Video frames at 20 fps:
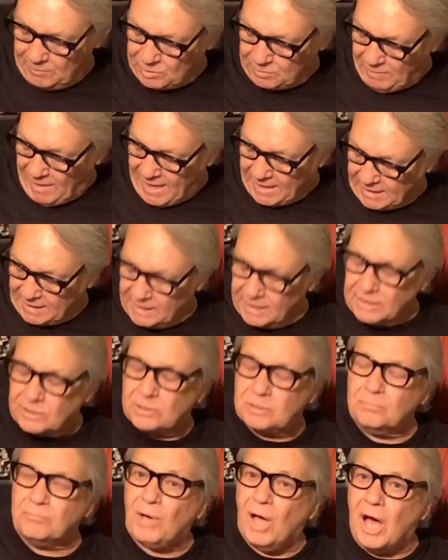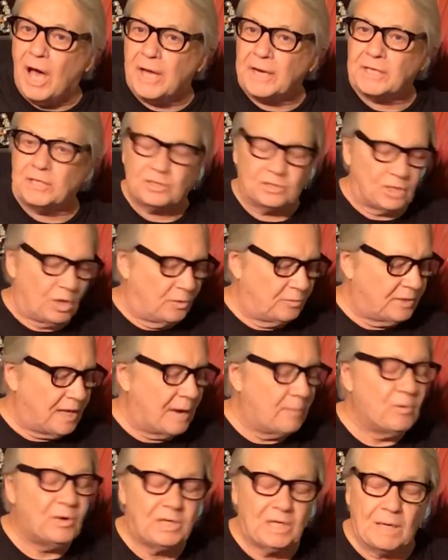back and it hits the body. So
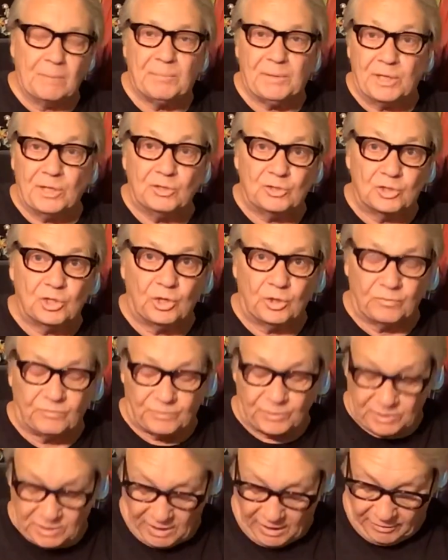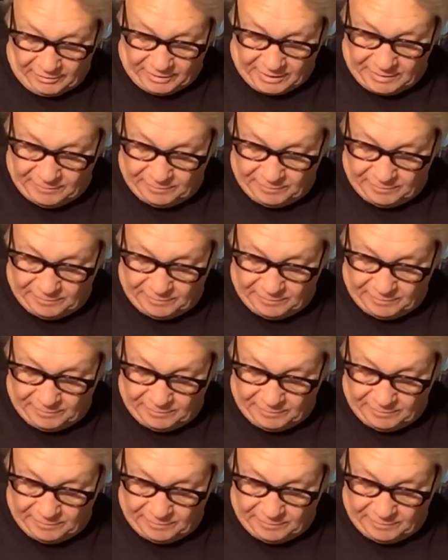that will keep it in tune for Terry.